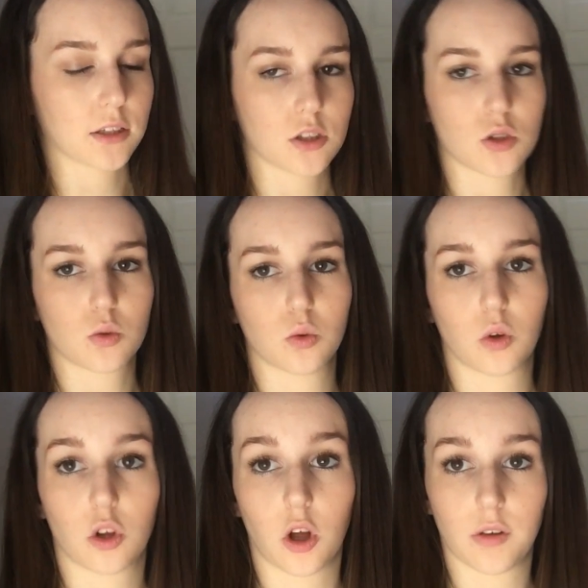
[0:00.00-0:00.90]
to school
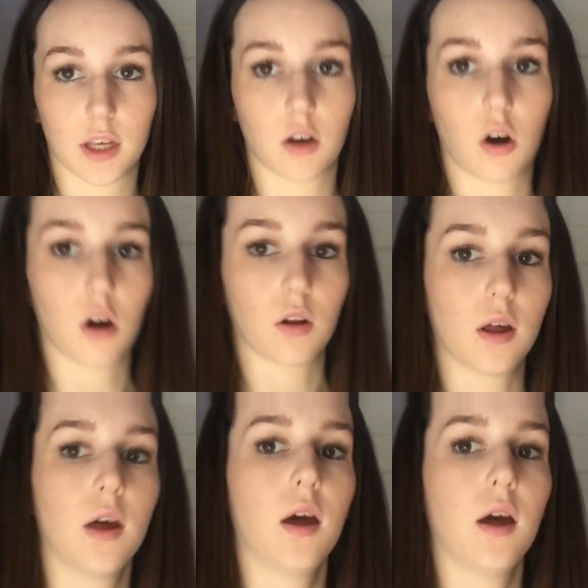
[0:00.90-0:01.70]
clothing haul.